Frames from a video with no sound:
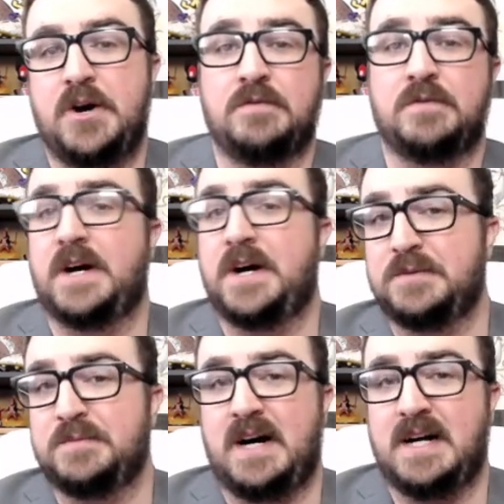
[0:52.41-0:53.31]
over
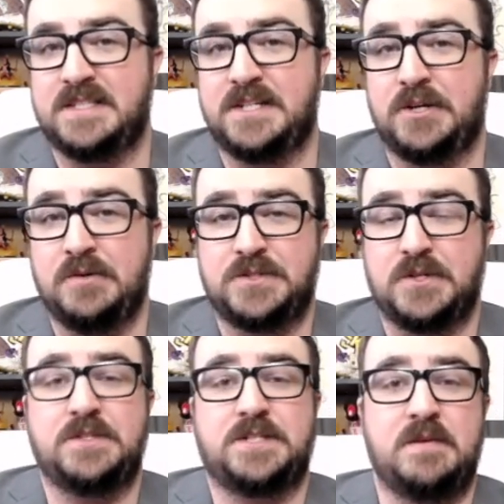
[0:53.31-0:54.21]
other bots and who is
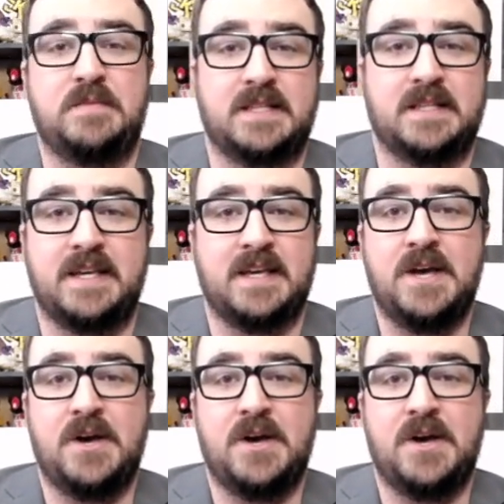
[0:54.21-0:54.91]
ultimately